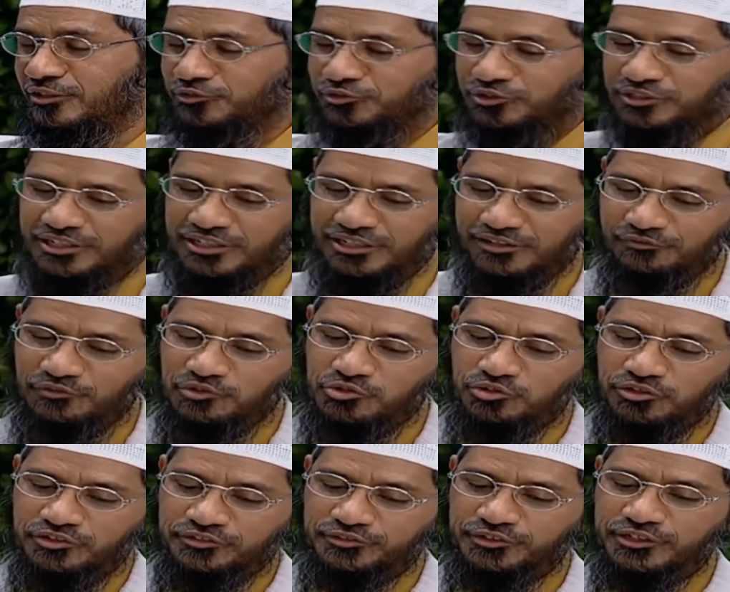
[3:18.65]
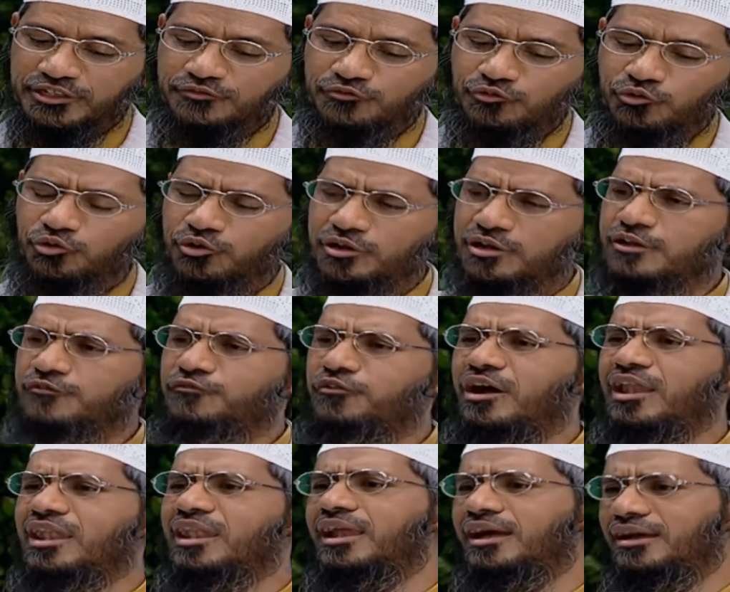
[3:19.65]
So here we should serve only
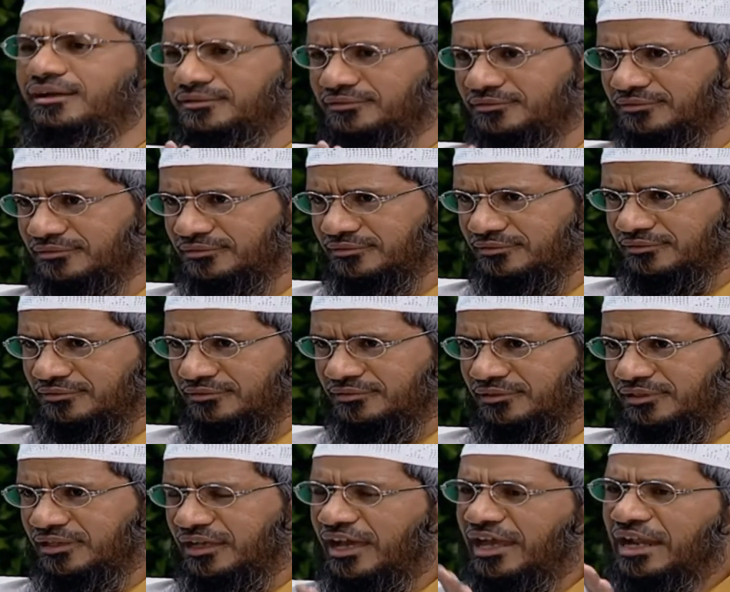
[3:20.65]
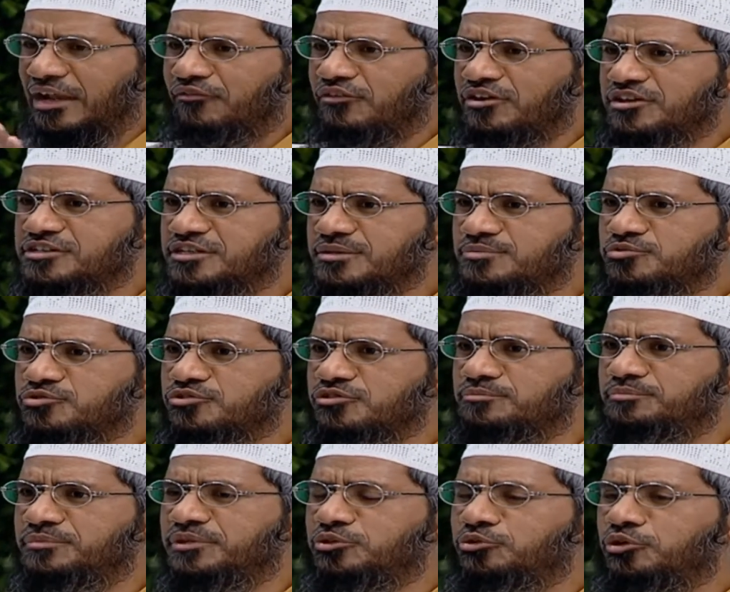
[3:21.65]
for Allah. And the worship
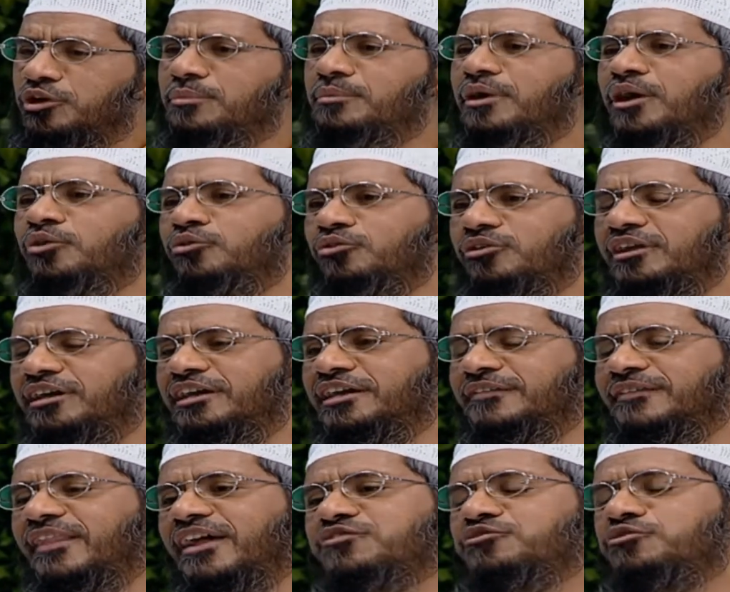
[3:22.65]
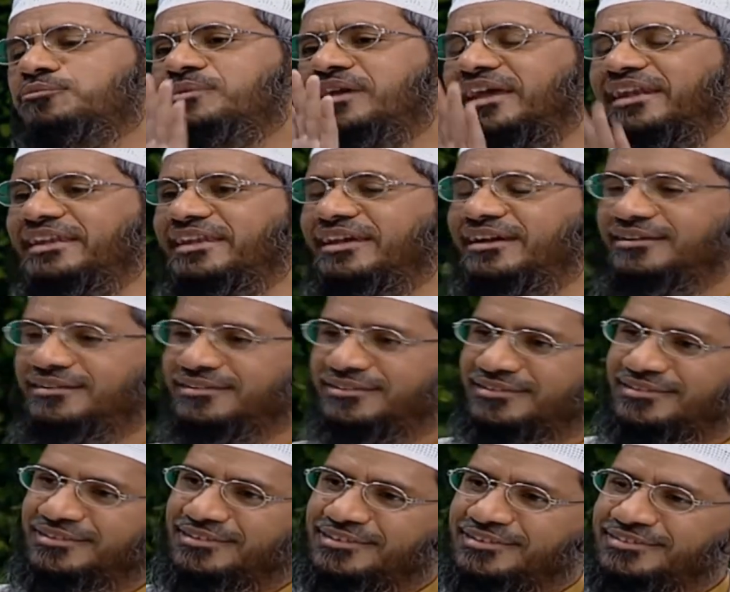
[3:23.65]
should be to Him alone. That should be a niyyah.
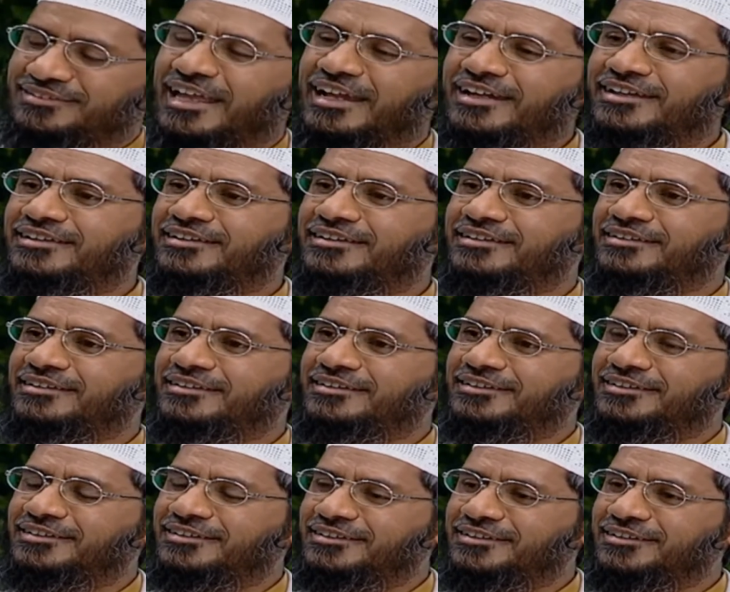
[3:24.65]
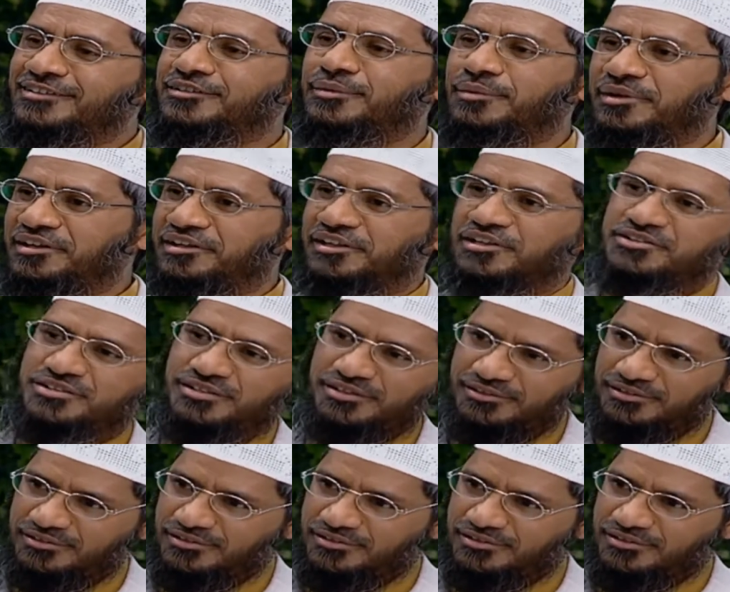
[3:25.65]
That is the main intention.